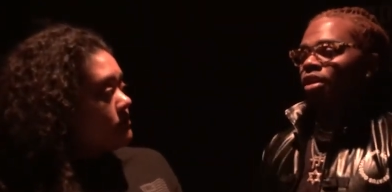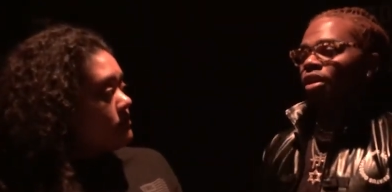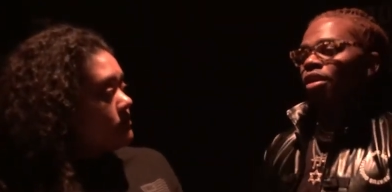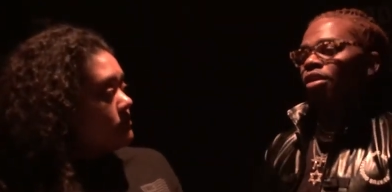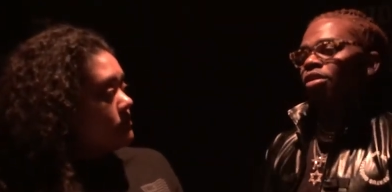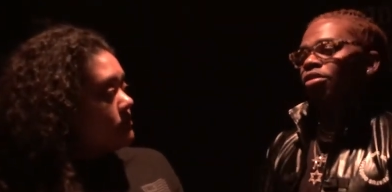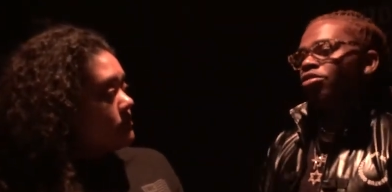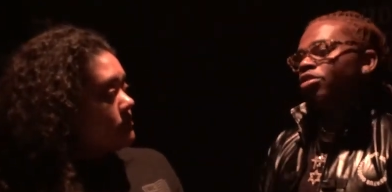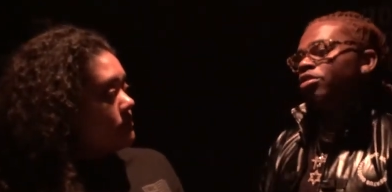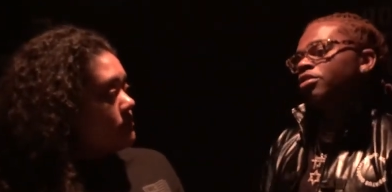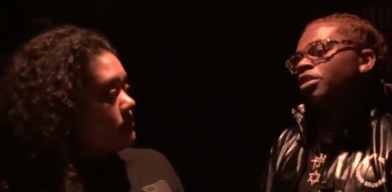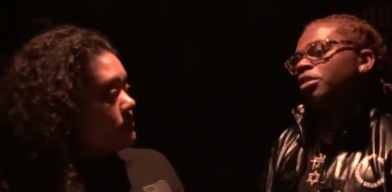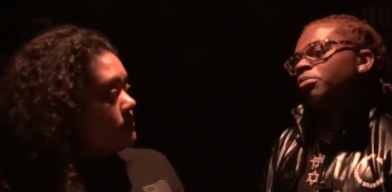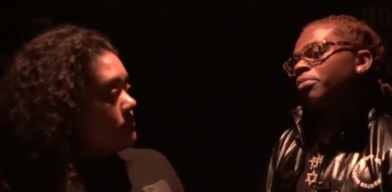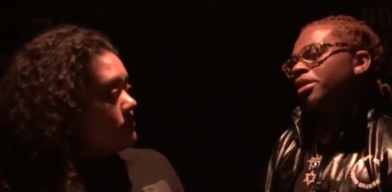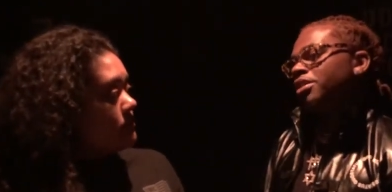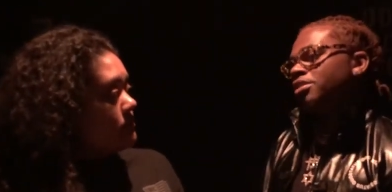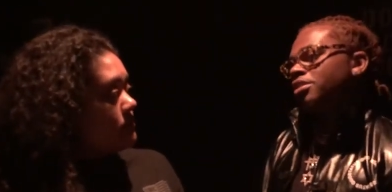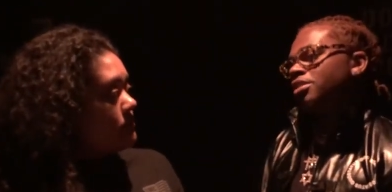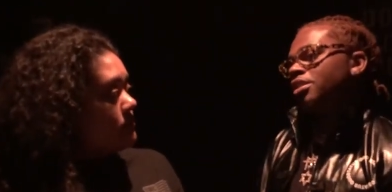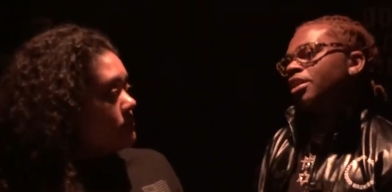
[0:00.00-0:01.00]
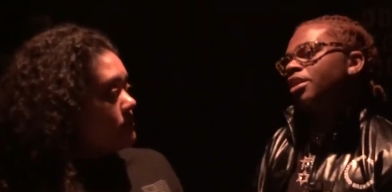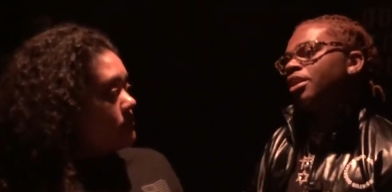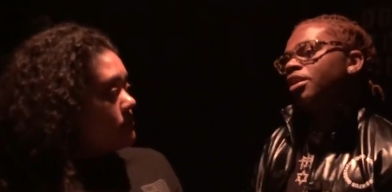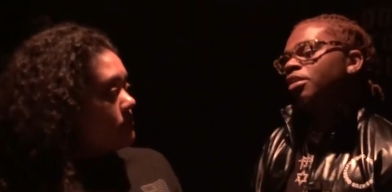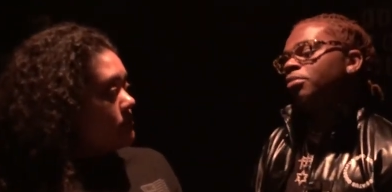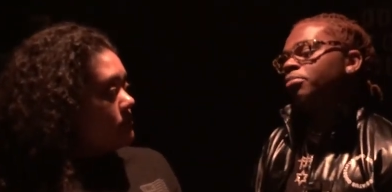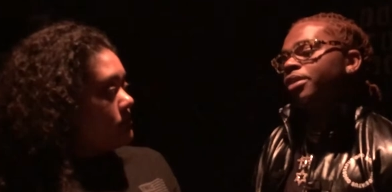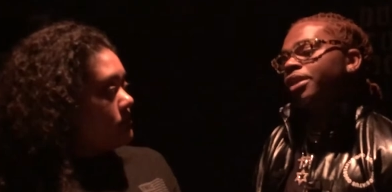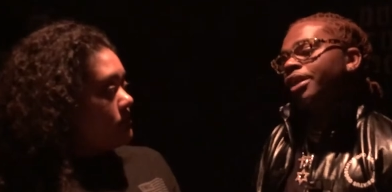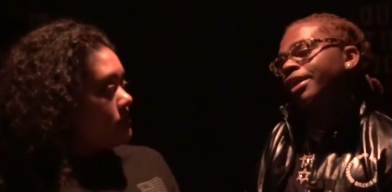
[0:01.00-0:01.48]
Speaker 1: I don't know if they're based in
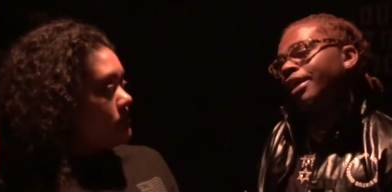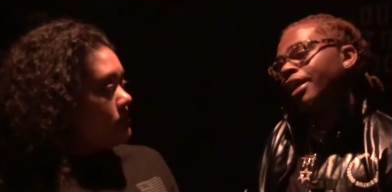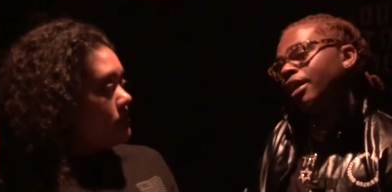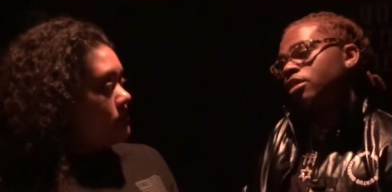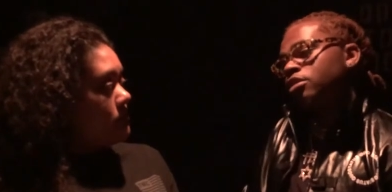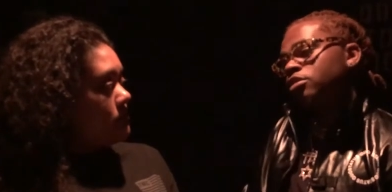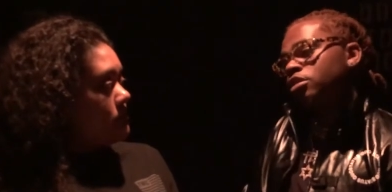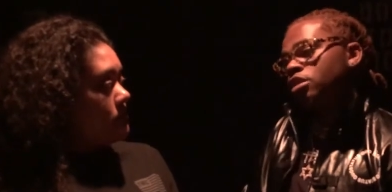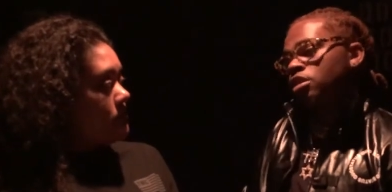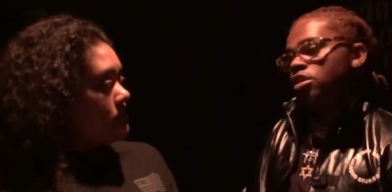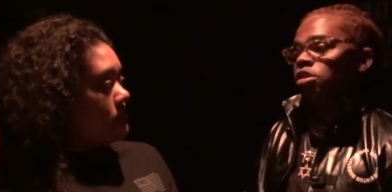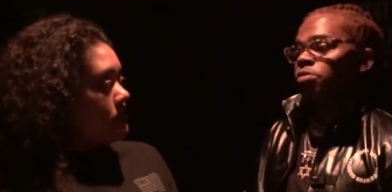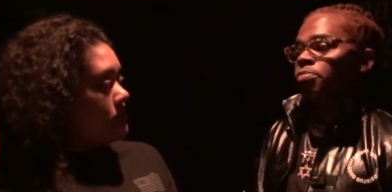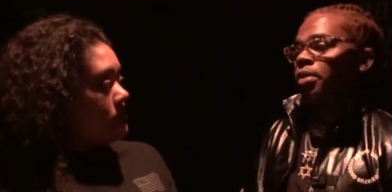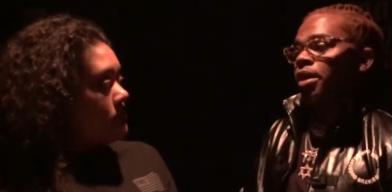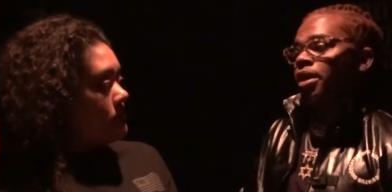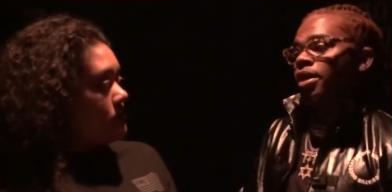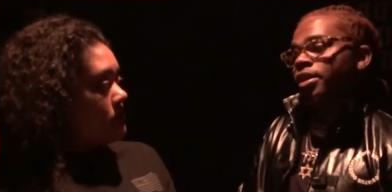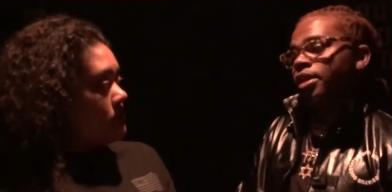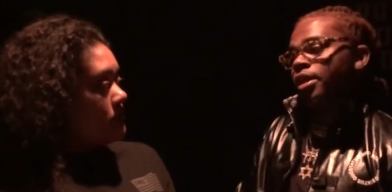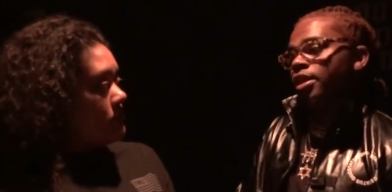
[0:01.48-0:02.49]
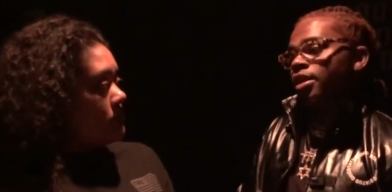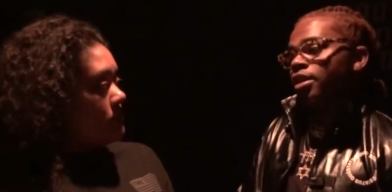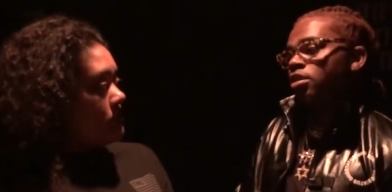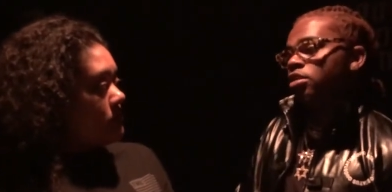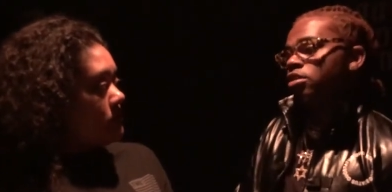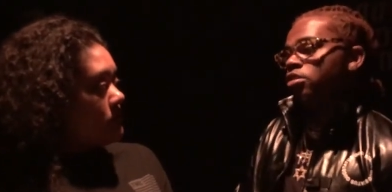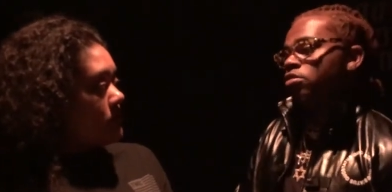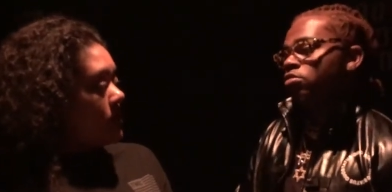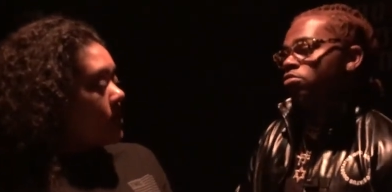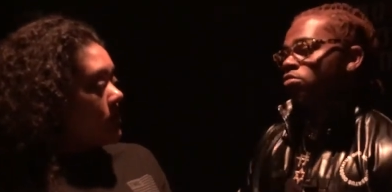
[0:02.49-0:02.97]
Atlanta, but they got a, a spot in
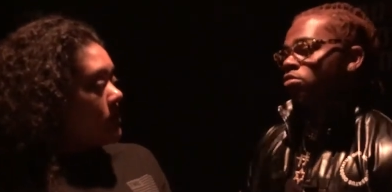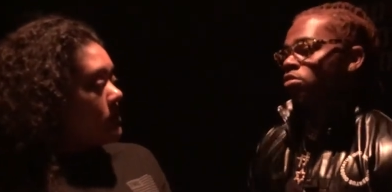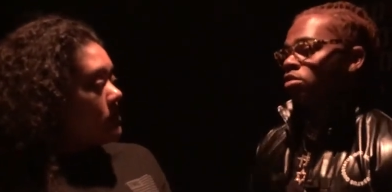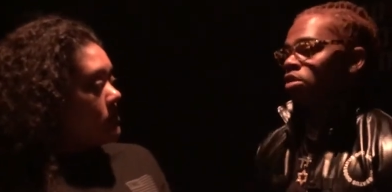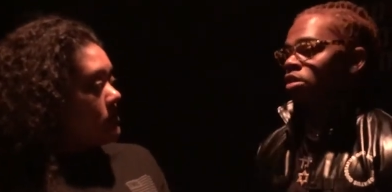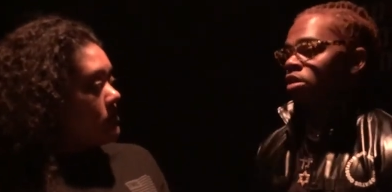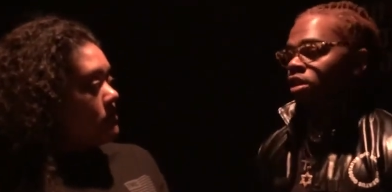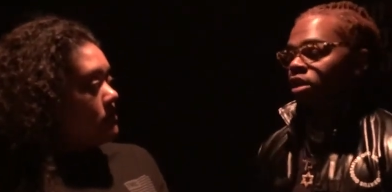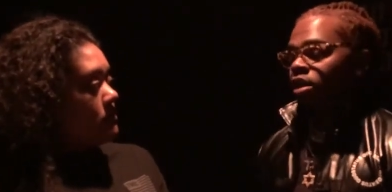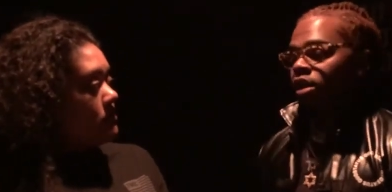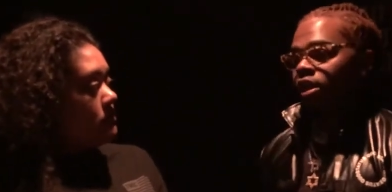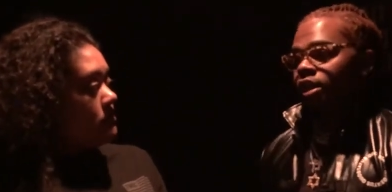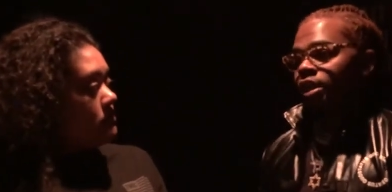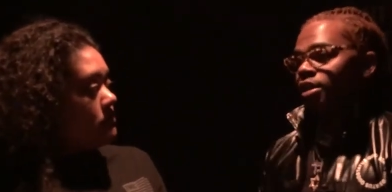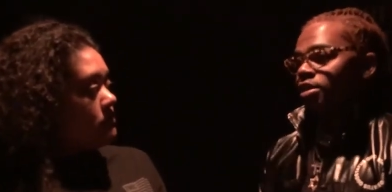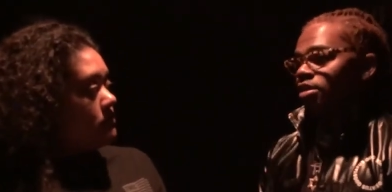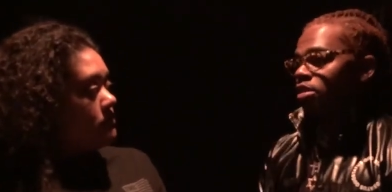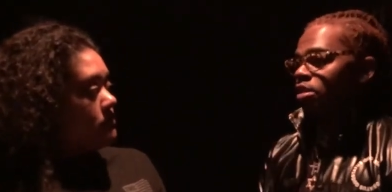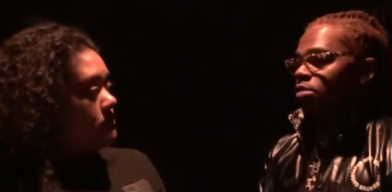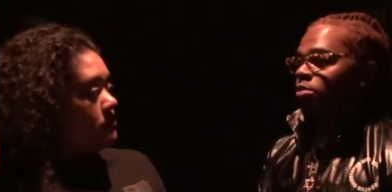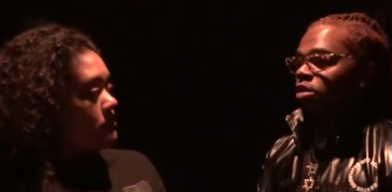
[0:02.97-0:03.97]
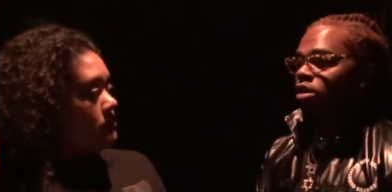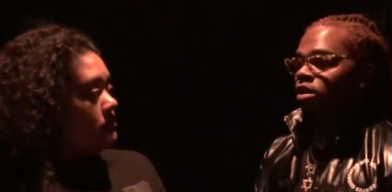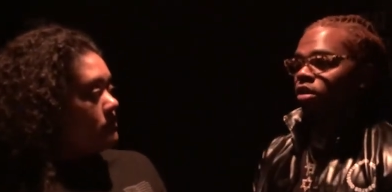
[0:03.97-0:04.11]
Atlanta too. Okay. And they send me